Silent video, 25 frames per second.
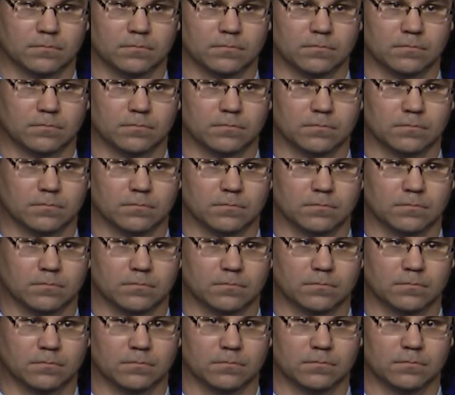
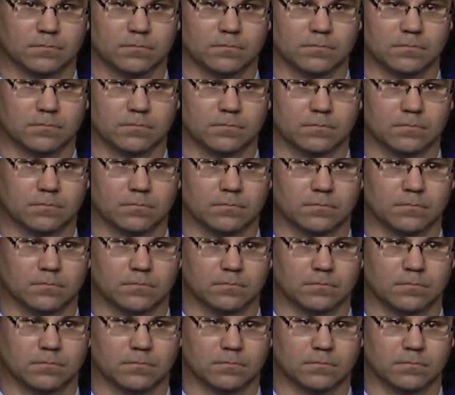
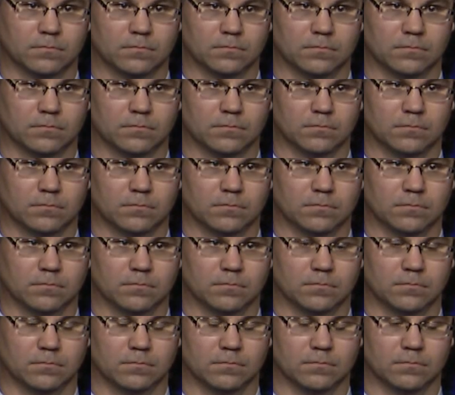
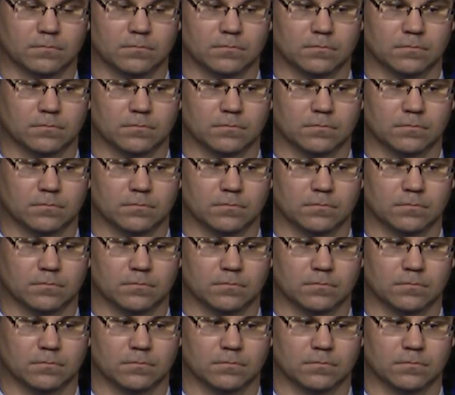No words are spoken by the person on screen.